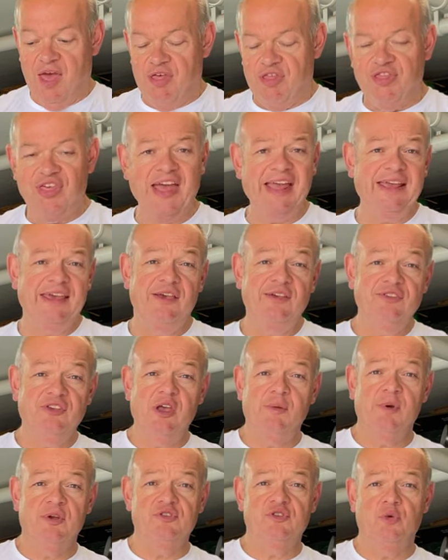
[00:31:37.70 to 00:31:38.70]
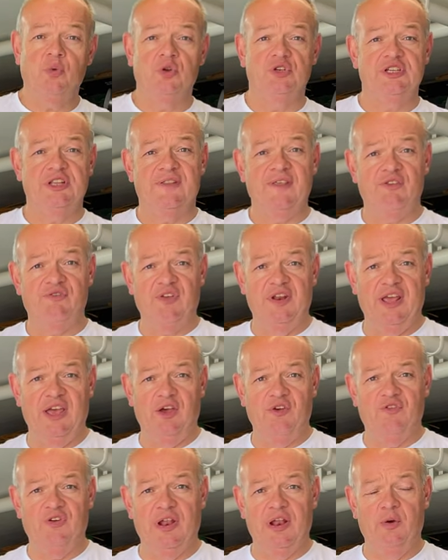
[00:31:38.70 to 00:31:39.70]
Thank you so much for watching this video,
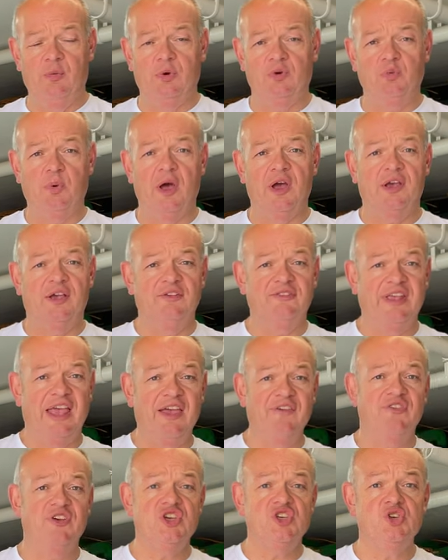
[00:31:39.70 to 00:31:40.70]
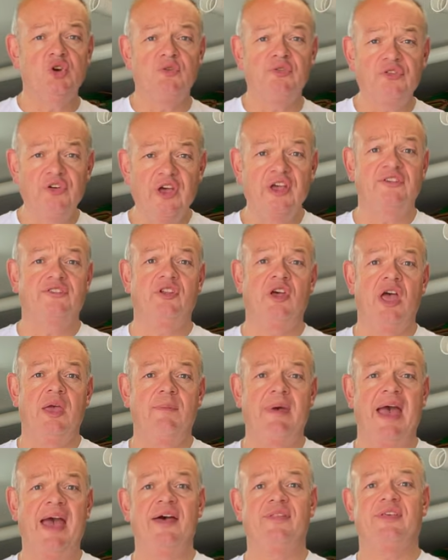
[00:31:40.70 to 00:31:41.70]
fellow woodworkers. If it's your first
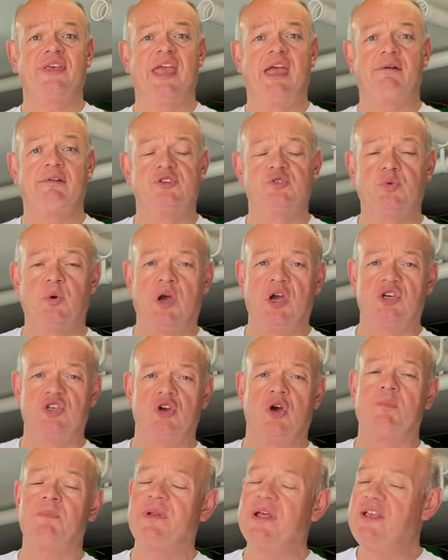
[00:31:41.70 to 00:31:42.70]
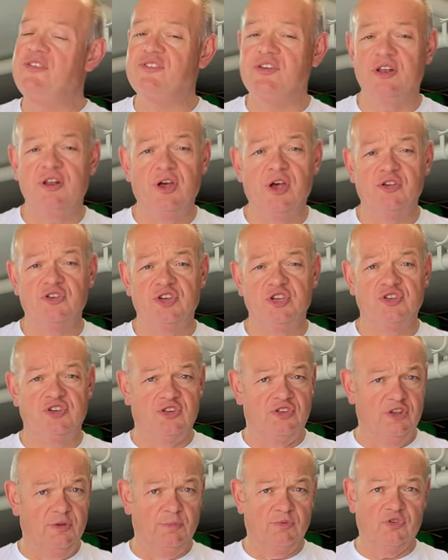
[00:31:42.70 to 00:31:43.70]
time at the Garage Workshop, please can I ask you to
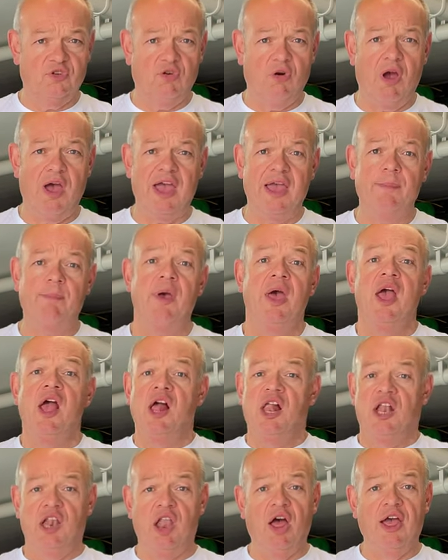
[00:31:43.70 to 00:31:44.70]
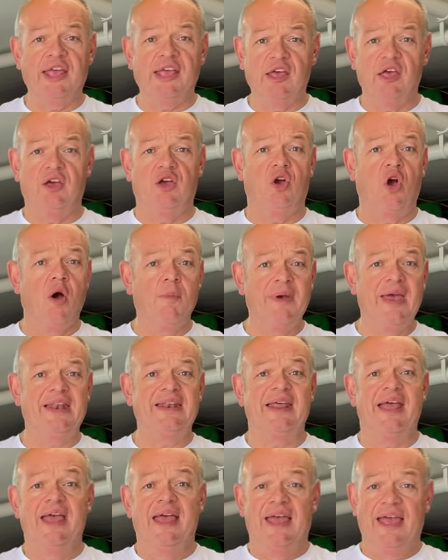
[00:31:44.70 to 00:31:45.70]
subscribe, like, comment,
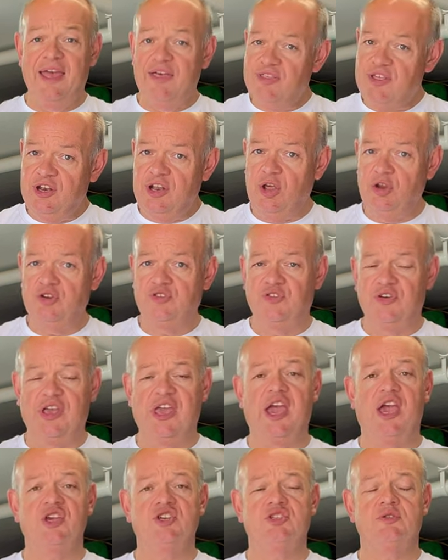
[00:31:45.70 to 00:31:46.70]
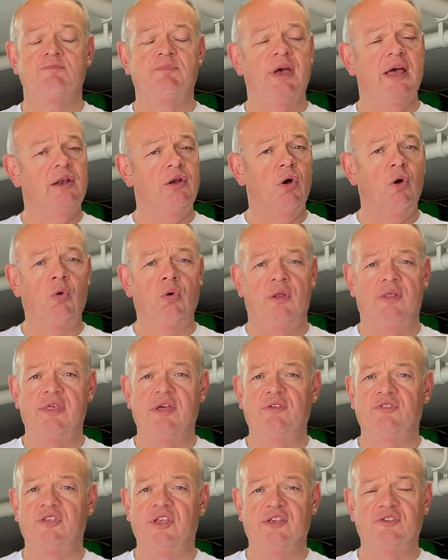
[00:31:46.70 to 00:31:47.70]
hit the notification bell. All of
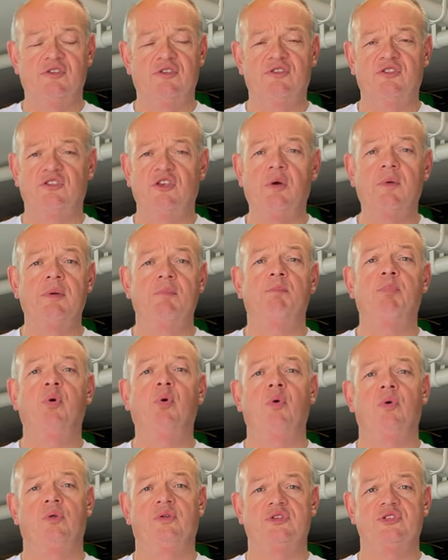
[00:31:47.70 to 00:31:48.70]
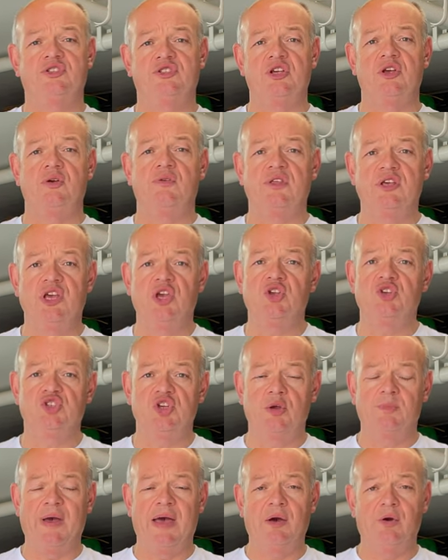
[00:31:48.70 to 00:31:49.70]
those things are so important to the
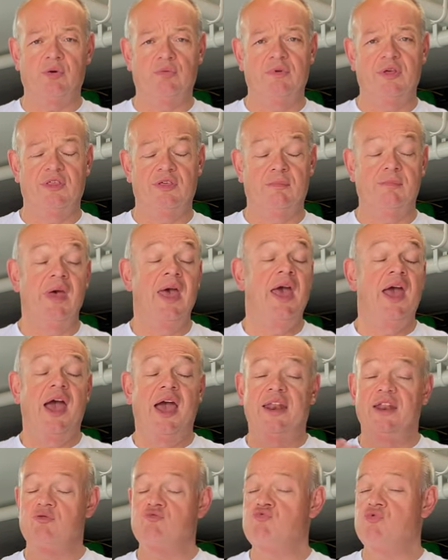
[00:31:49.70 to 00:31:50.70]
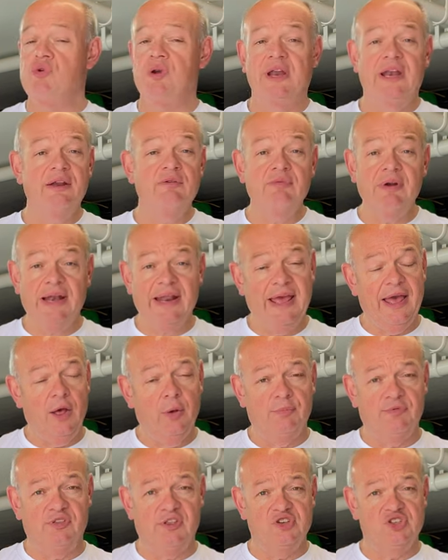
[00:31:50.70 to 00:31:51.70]
YouTube algorithm and it really, really
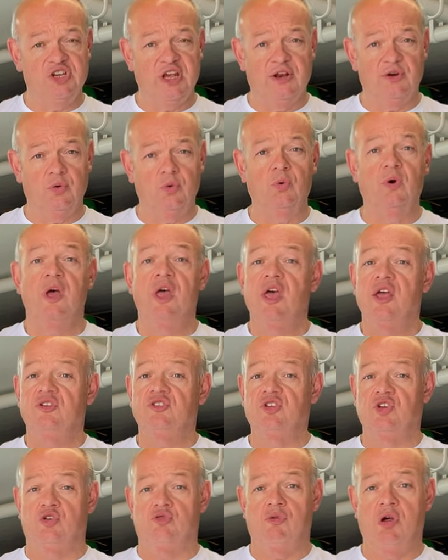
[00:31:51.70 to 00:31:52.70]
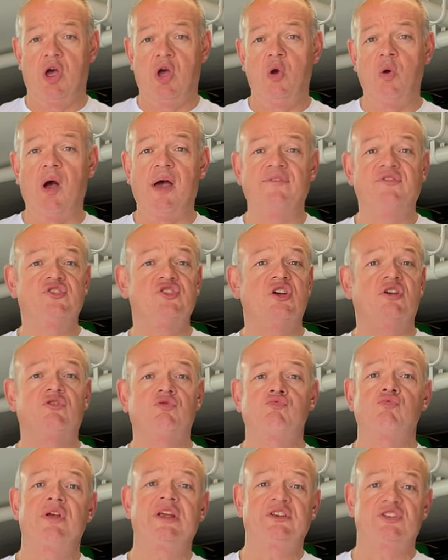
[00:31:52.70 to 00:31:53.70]
helps the channel to grow. I've just
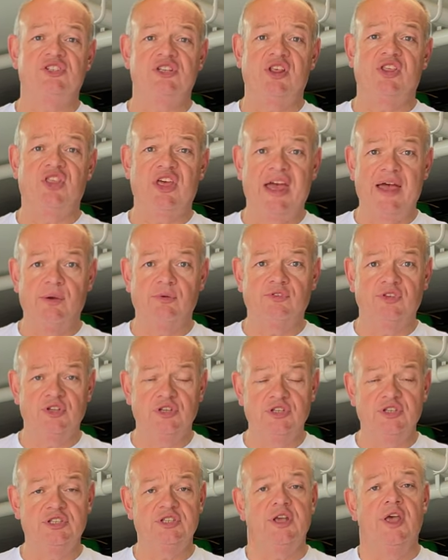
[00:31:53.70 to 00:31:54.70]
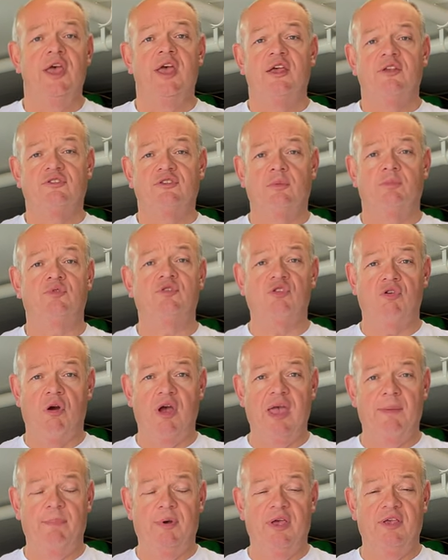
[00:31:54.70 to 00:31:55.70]
reached a thousand
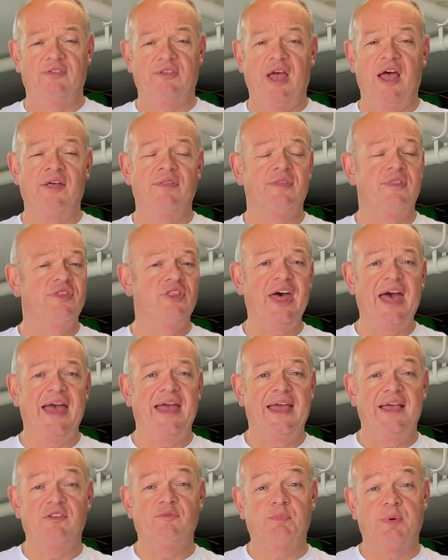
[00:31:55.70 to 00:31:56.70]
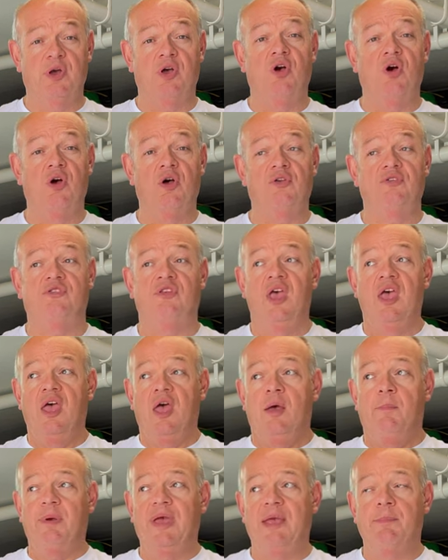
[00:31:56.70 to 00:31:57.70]
subscribers and that is because
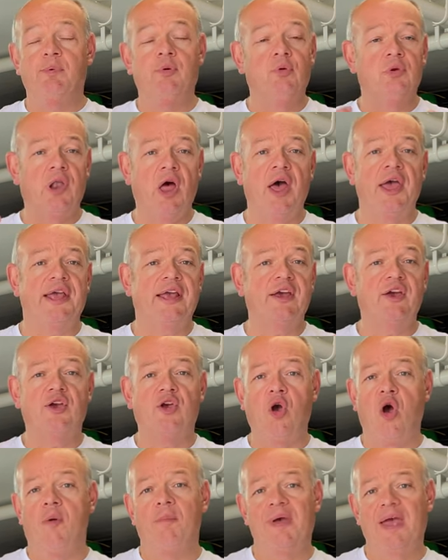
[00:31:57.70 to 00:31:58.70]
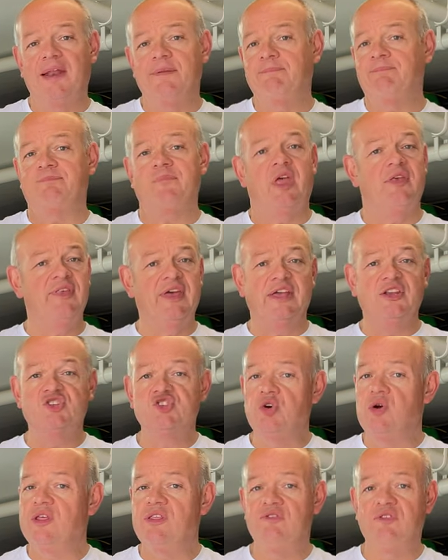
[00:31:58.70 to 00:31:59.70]
people like, comment, they
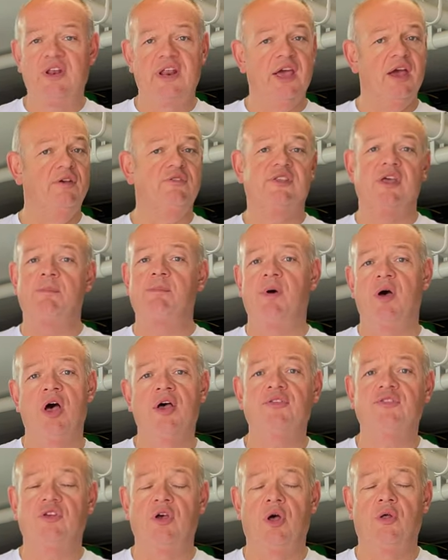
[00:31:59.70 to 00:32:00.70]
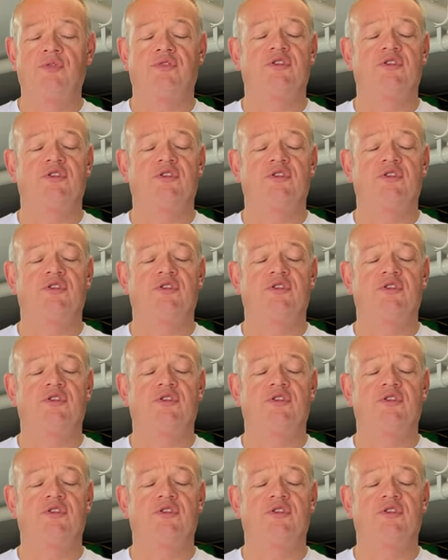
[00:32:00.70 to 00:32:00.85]
enjoy the videos, they pass it on.